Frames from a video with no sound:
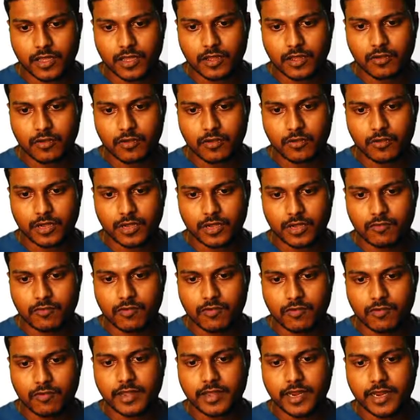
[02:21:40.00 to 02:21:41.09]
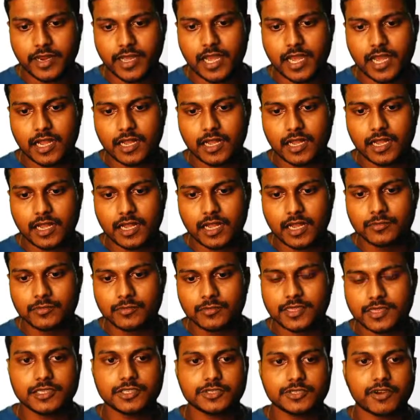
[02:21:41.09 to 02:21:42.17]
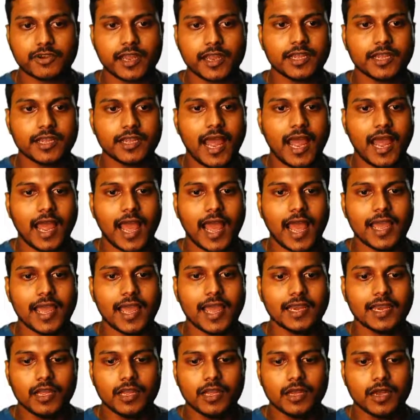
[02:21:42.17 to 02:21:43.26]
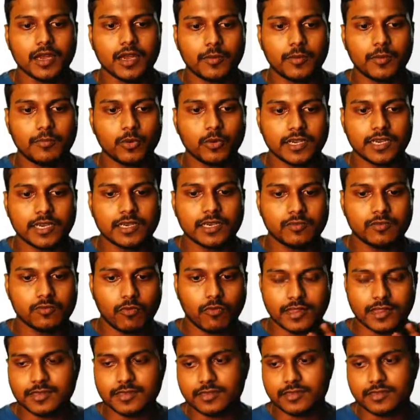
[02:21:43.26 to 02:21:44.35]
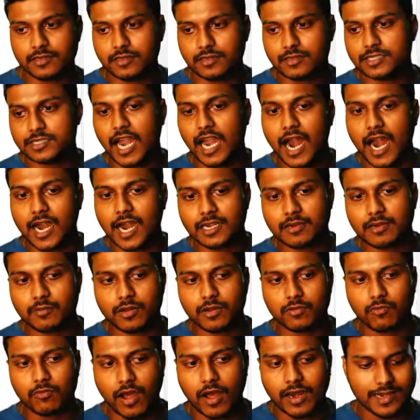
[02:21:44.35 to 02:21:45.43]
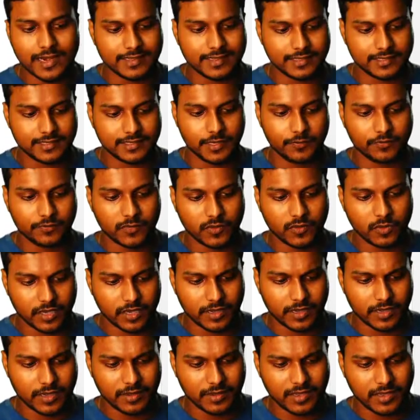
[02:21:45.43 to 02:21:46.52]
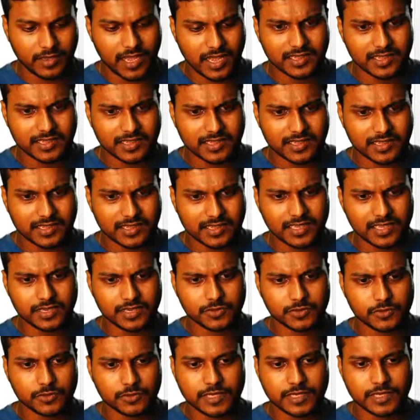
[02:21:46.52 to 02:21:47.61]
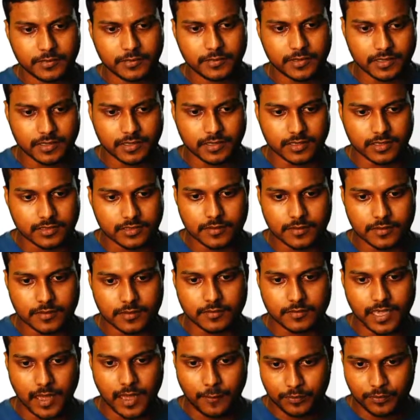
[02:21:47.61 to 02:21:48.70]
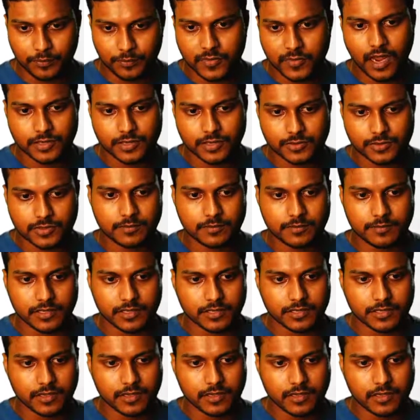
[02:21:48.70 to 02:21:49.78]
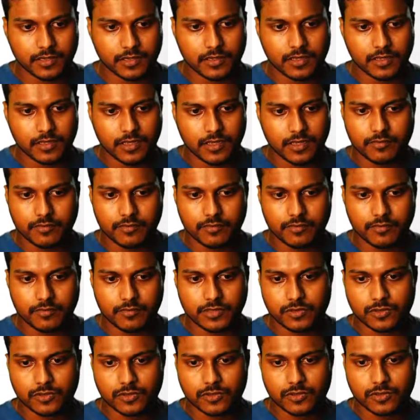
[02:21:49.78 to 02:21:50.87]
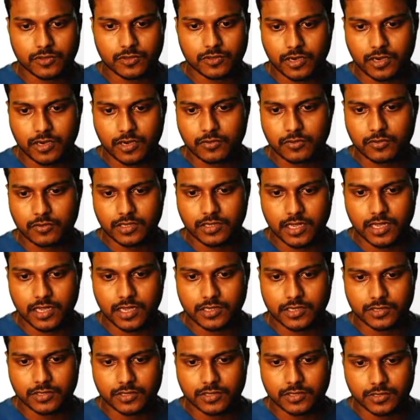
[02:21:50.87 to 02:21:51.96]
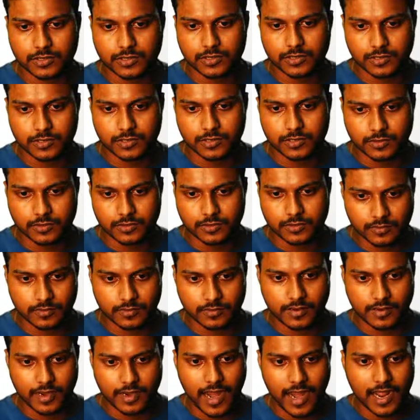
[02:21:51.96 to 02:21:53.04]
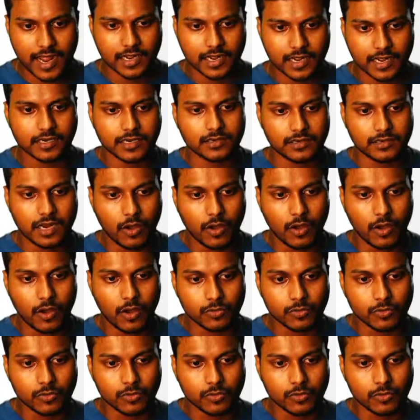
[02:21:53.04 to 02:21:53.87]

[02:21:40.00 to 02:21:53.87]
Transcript: Okay, whatever area comes within this triangle, I'll put in one shard number one. Let's say. Okay, I think I should keep with this. Keep this. Yeah, I should keep this. I will just, what I'll do is I'll just drag it down,